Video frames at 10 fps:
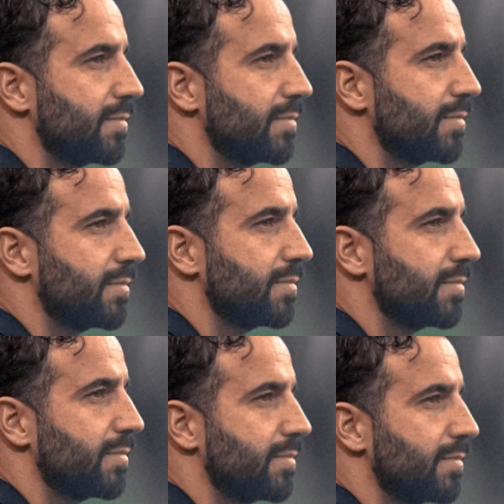
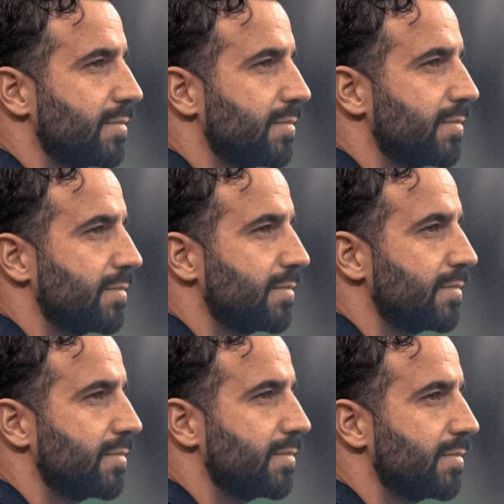
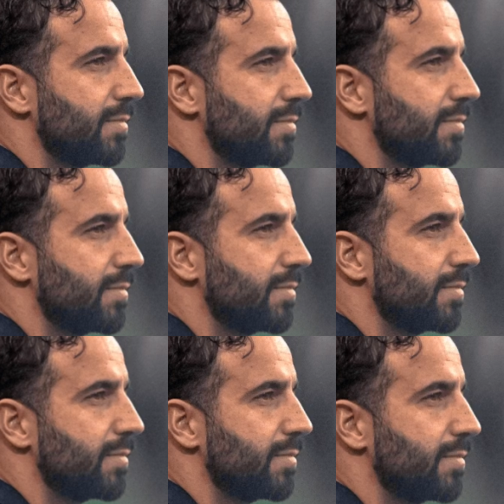
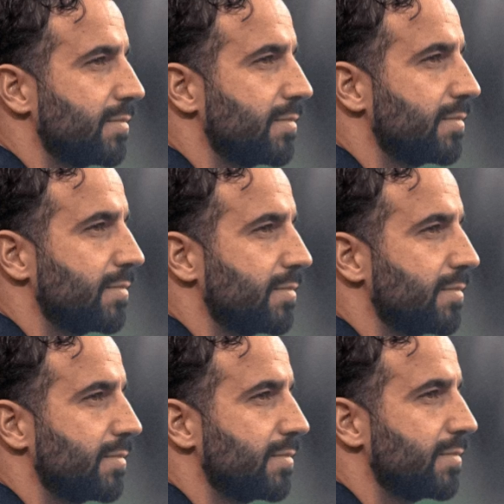
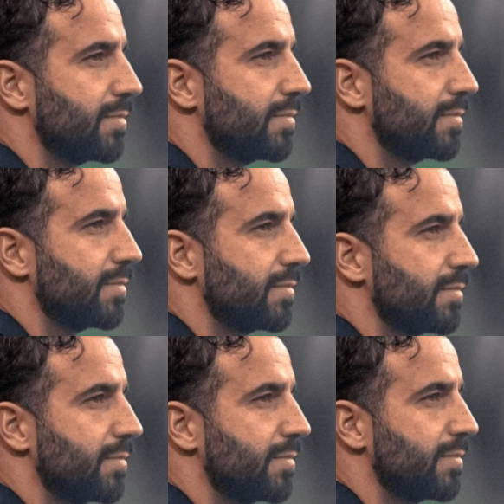
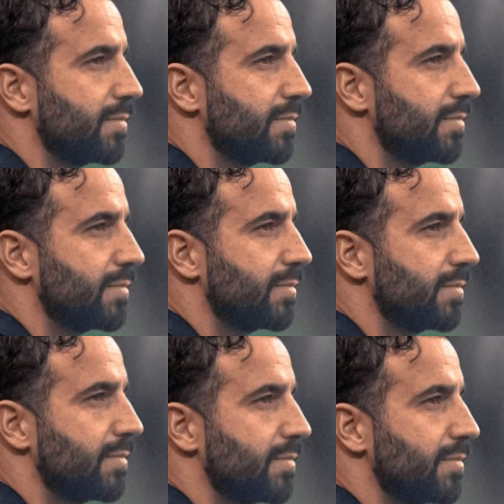
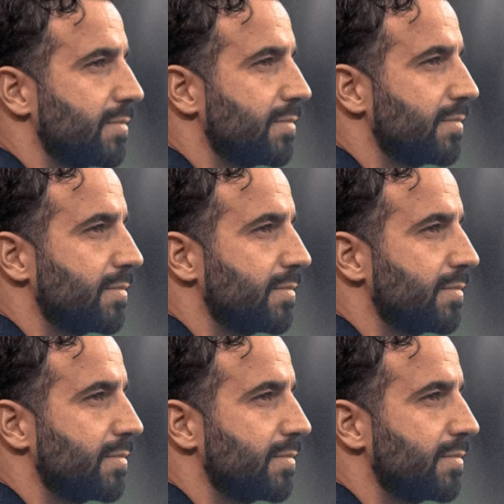(not speaking)